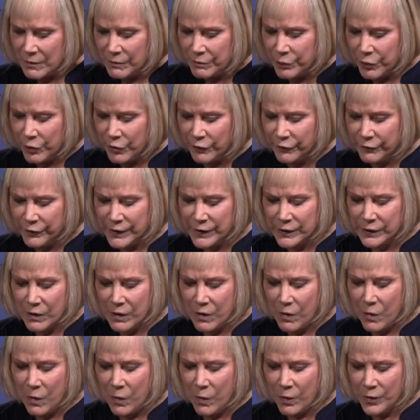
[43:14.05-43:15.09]
perfect
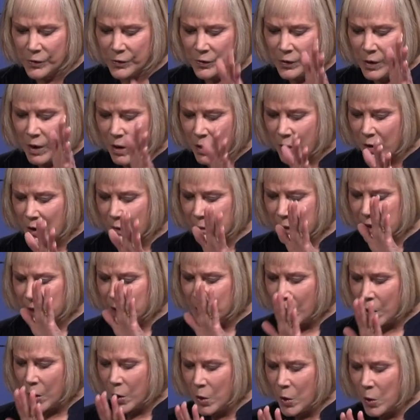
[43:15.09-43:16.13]
order,
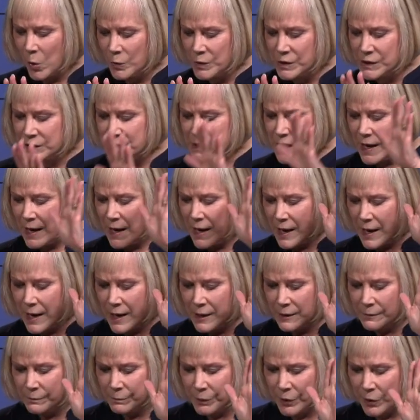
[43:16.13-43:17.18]
harmony, wholeness,
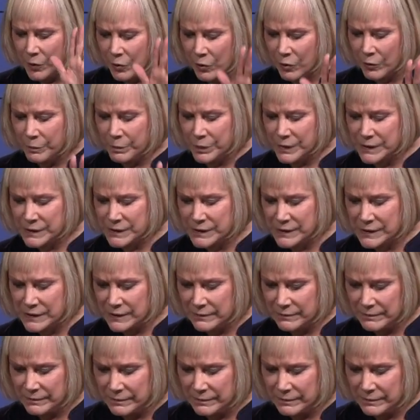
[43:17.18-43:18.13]
and purpose.